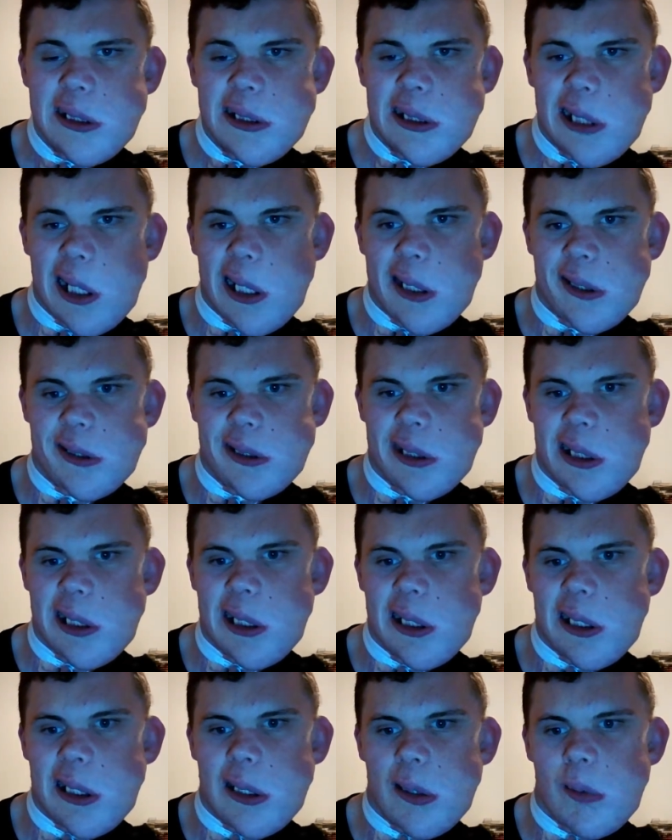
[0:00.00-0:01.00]
kind
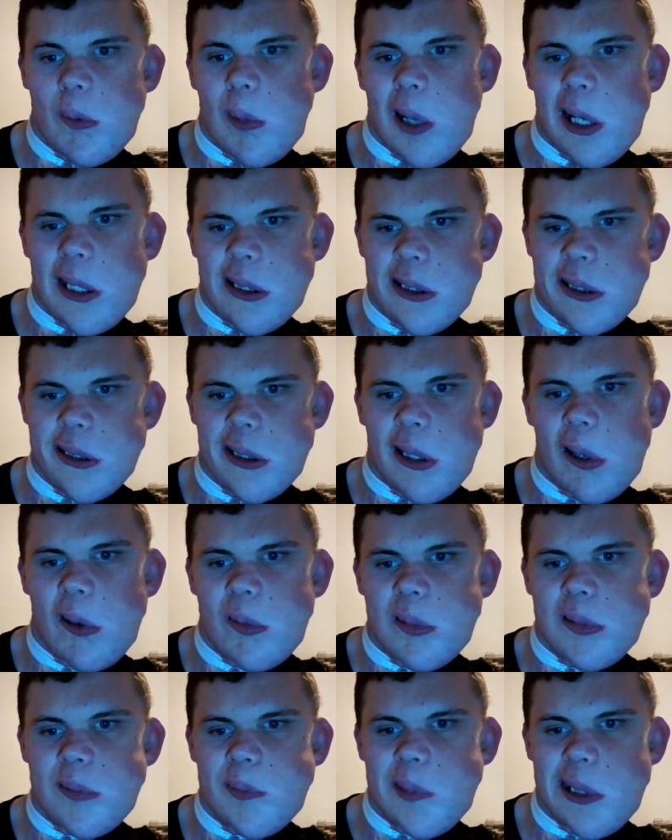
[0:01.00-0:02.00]
of watching
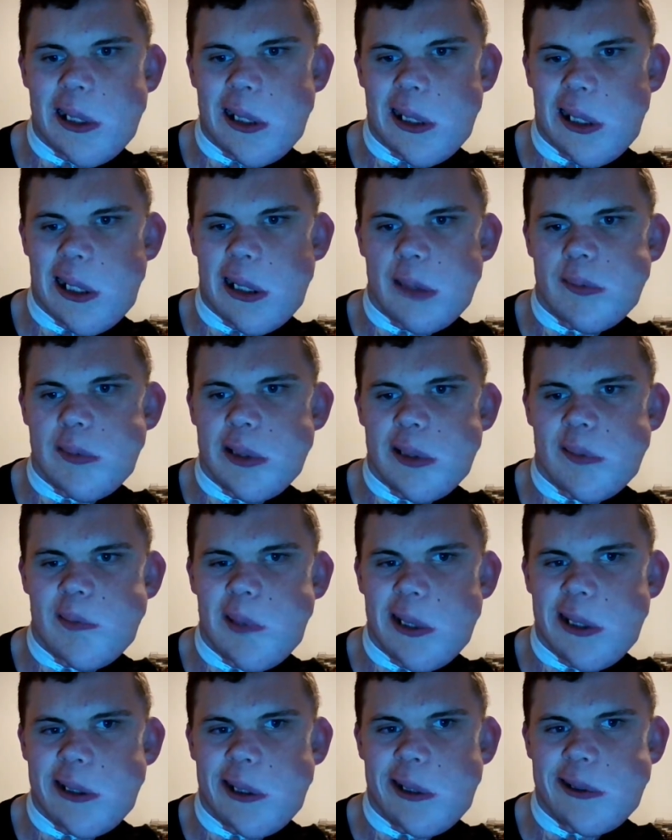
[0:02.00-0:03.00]
over
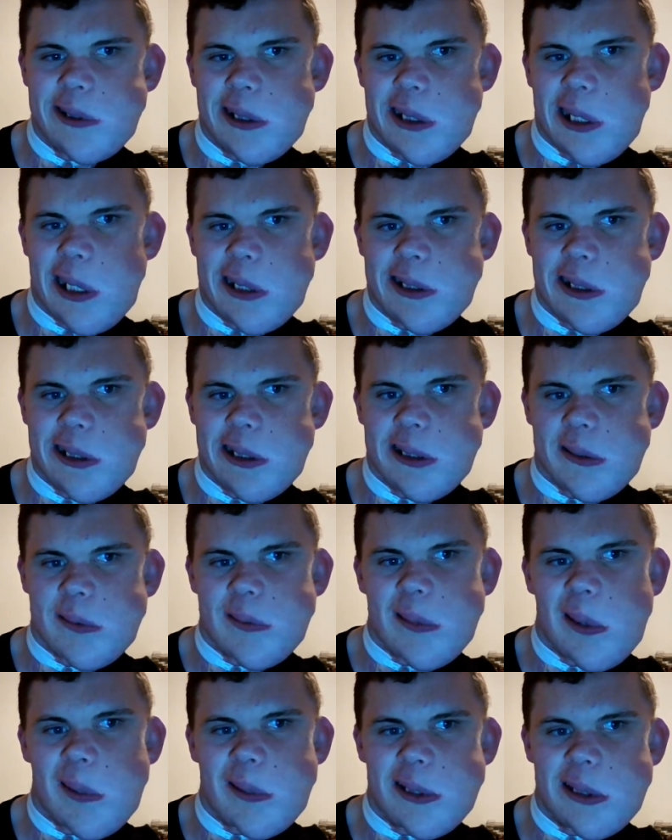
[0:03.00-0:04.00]
everything and just kind of
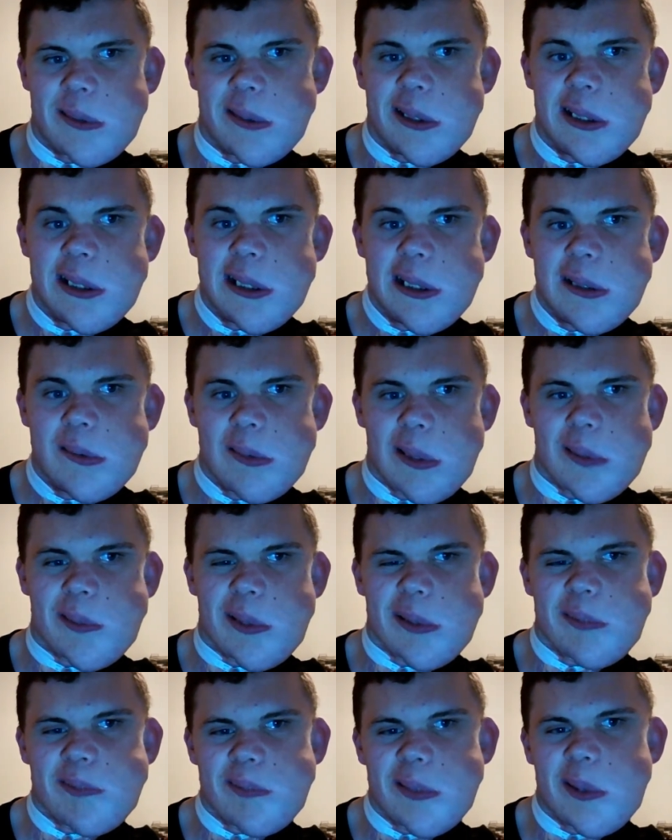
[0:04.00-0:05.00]
controlling everything
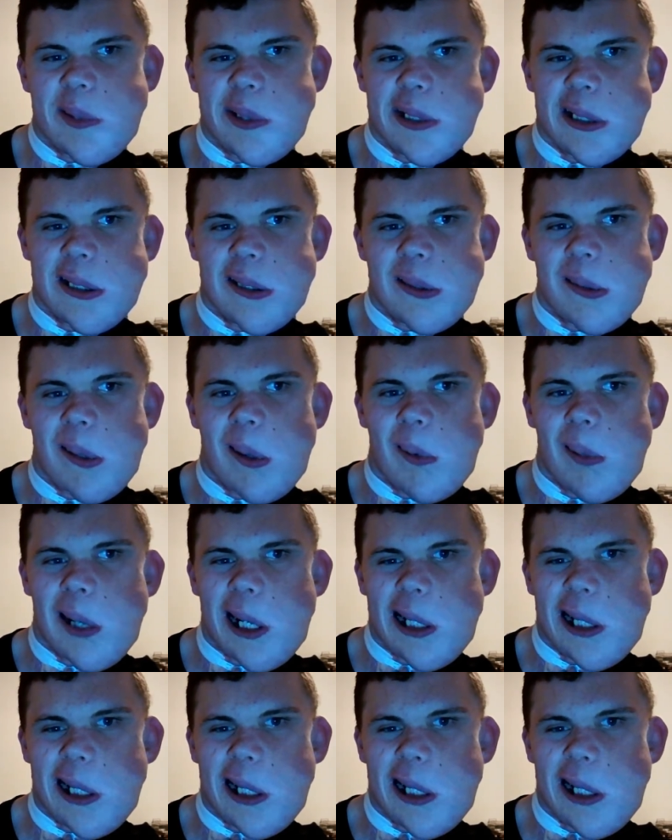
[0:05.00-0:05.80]
was really cool.